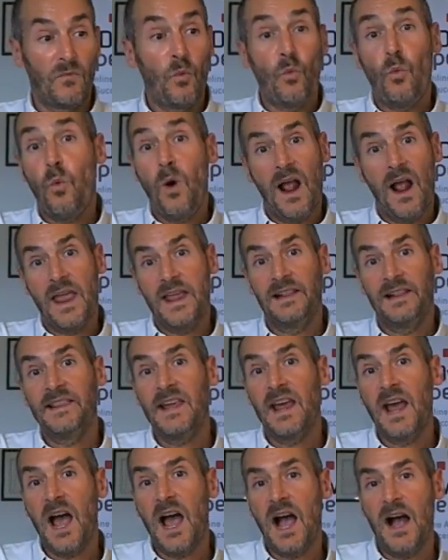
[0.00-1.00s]
while
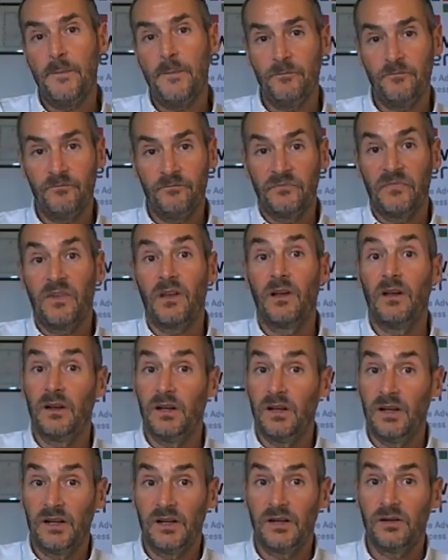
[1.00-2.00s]
they are
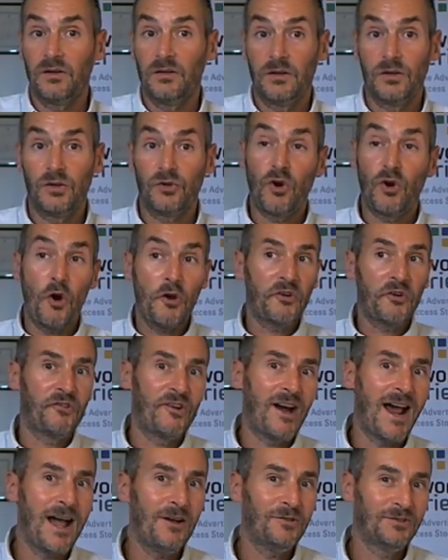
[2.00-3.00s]
going
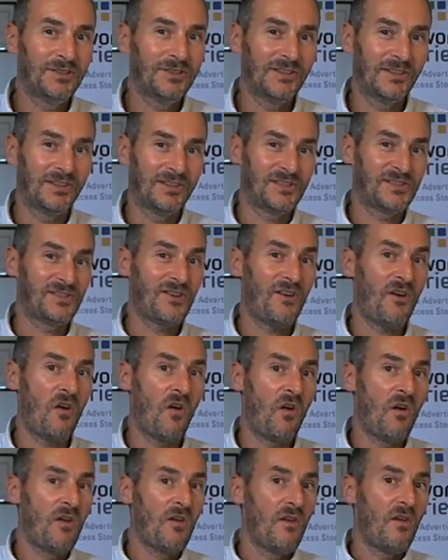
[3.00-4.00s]
around.
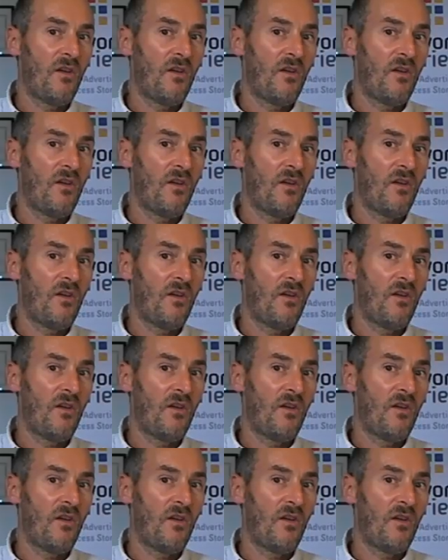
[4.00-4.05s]
So